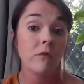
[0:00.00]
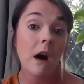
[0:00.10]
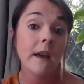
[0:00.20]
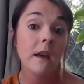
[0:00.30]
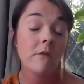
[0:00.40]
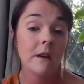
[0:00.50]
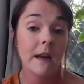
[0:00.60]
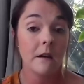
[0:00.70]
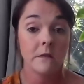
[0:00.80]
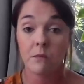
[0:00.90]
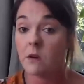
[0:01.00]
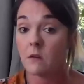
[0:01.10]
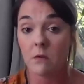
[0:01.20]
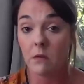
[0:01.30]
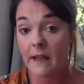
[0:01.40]
right are announced,
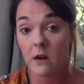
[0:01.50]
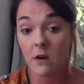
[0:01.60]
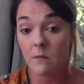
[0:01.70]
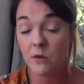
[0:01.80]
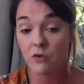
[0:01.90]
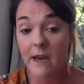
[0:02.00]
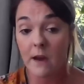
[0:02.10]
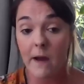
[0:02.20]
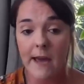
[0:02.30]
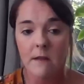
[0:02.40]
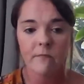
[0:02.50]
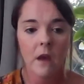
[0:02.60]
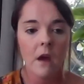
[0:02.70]
we'll let you know straight away.